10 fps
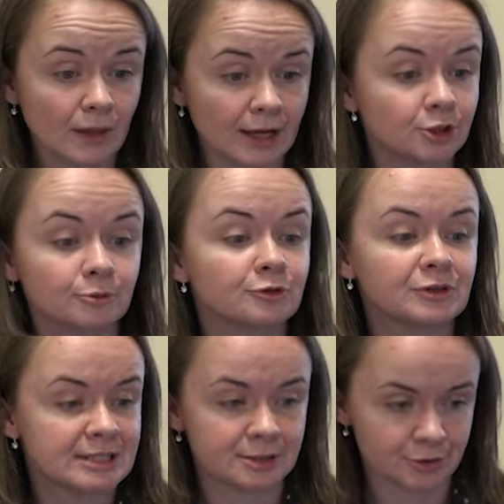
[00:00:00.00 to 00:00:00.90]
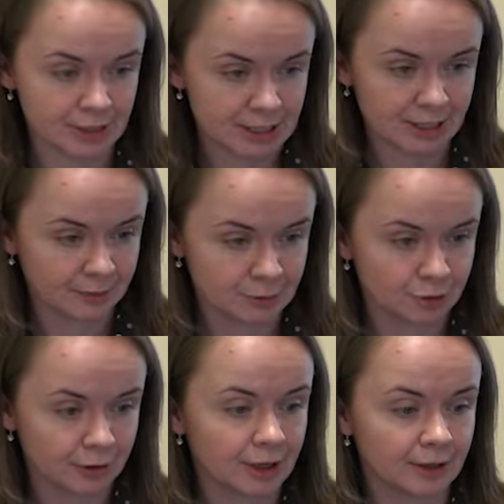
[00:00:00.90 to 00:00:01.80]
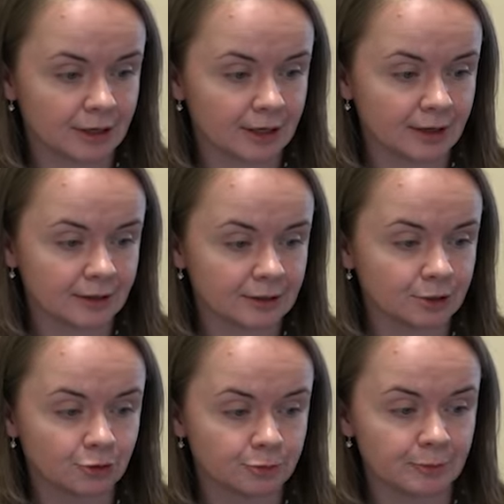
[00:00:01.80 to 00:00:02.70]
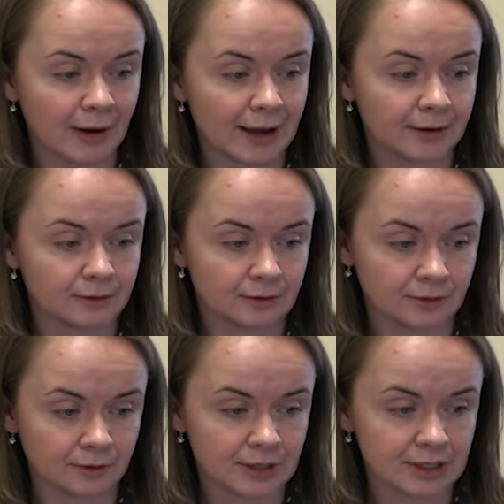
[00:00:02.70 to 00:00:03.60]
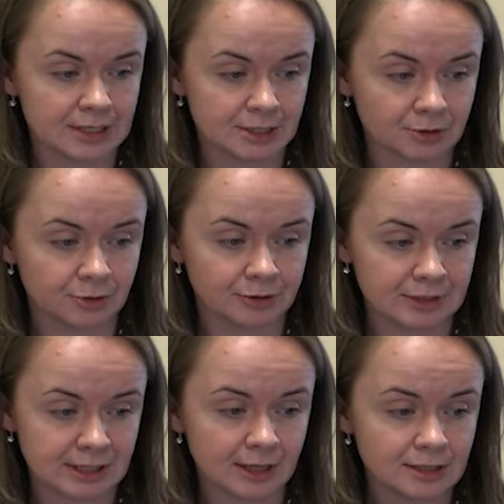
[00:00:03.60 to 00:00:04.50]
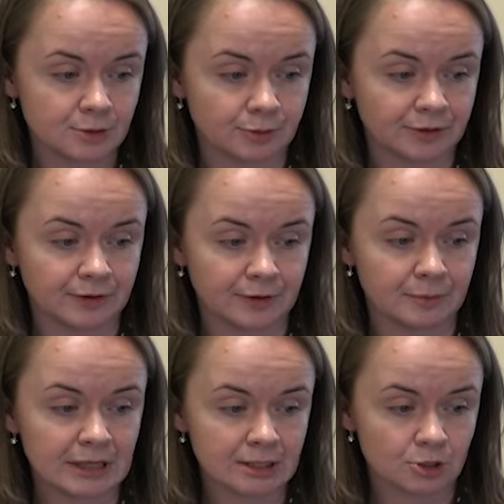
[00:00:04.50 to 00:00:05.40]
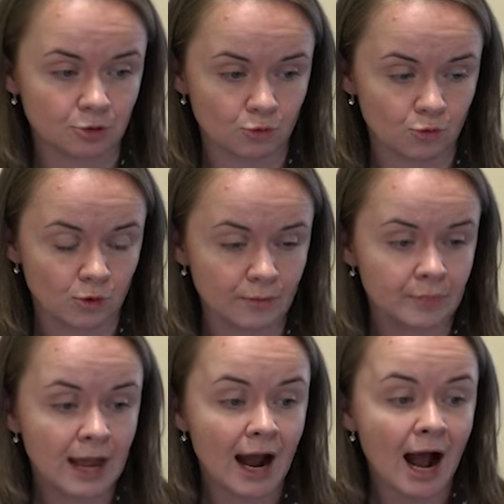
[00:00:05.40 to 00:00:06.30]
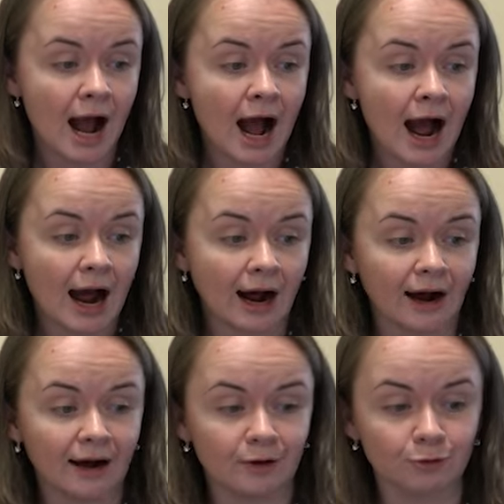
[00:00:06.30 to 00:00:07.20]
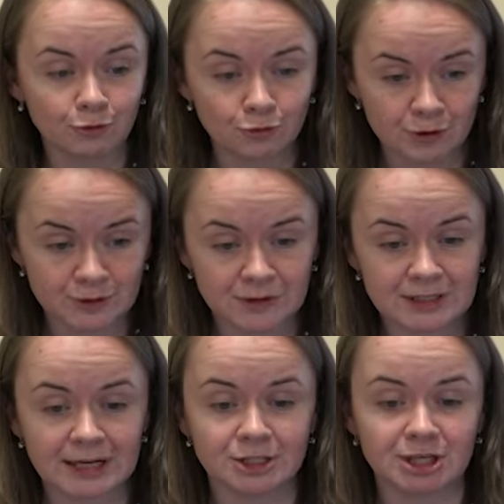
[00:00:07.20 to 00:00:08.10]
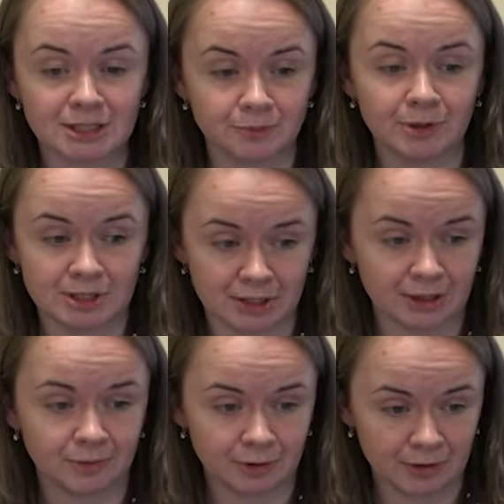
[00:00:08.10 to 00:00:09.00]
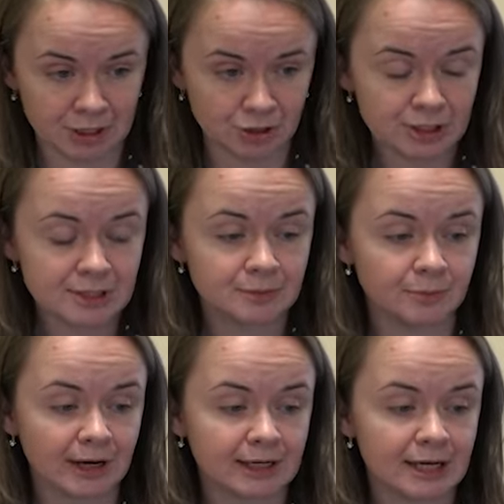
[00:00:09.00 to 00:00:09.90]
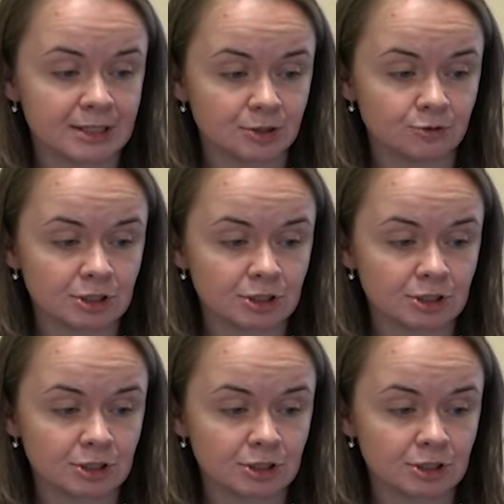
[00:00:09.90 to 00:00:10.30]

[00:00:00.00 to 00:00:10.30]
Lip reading: In terms of history here, I'm sorry, grouped by the history results with the mean score. Of course, these are just basic operations, but as you